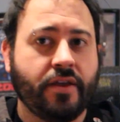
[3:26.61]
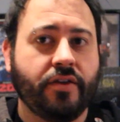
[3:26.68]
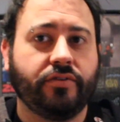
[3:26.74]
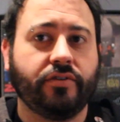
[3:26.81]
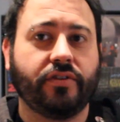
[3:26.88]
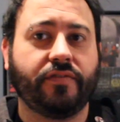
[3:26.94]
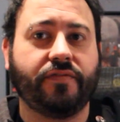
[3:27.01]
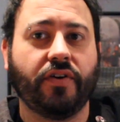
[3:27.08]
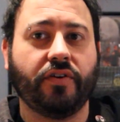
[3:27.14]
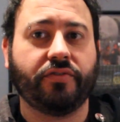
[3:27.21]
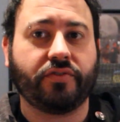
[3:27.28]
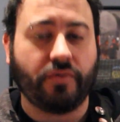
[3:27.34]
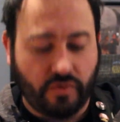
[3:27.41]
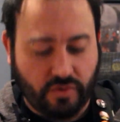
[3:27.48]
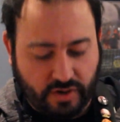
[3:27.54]
So the first
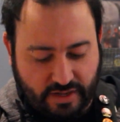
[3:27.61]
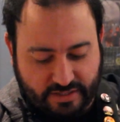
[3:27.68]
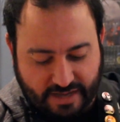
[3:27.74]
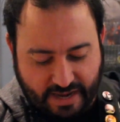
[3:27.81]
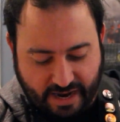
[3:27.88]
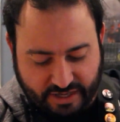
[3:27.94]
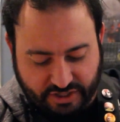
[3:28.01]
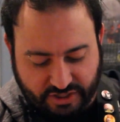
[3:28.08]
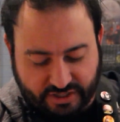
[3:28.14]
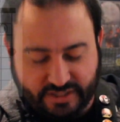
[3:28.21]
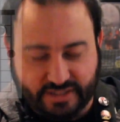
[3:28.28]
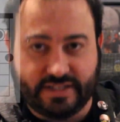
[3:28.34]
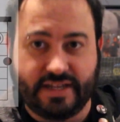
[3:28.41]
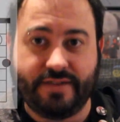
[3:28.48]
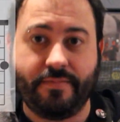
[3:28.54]
chord is actually
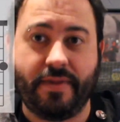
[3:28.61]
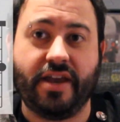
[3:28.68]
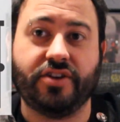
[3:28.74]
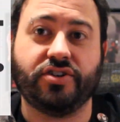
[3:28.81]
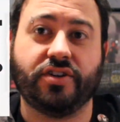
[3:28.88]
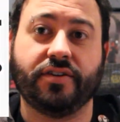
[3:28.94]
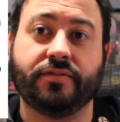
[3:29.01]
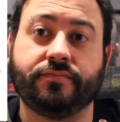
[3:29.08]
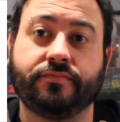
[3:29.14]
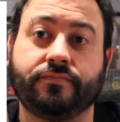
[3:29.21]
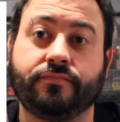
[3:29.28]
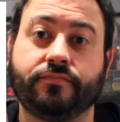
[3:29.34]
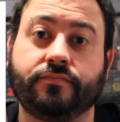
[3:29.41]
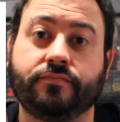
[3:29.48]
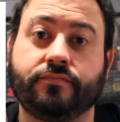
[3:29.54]
D major,
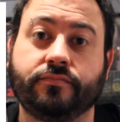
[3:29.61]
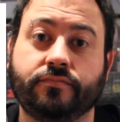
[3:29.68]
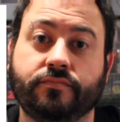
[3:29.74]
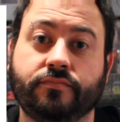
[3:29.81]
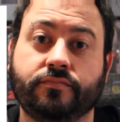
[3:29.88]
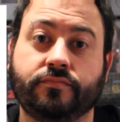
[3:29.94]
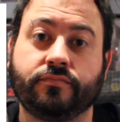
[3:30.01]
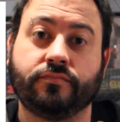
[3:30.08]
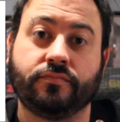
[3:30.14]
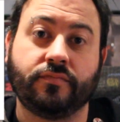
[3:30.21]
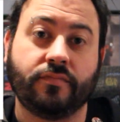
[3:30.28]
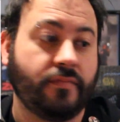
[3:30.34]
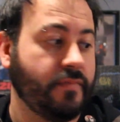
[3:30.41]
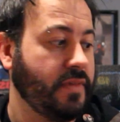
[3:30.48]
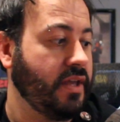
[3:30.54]

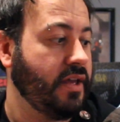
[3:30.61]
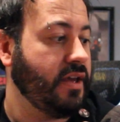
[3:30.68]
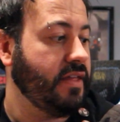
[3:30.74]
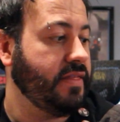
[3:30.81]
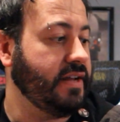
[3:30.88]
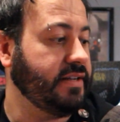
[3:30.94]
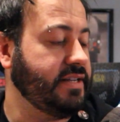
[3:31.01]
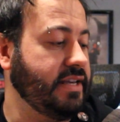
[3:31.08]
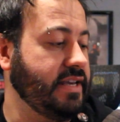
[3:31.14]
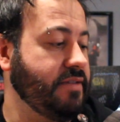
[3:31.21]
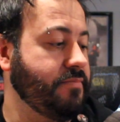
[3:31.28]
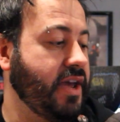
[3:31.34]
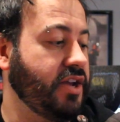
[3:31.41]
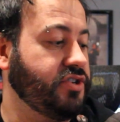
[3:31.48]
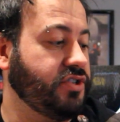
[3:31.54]
then to E
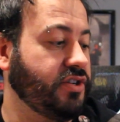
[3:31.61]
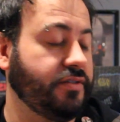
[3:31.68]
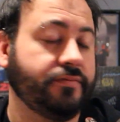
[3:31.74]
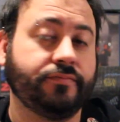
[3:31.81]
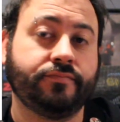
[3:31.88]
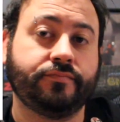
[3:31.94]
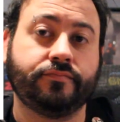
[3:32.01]
major,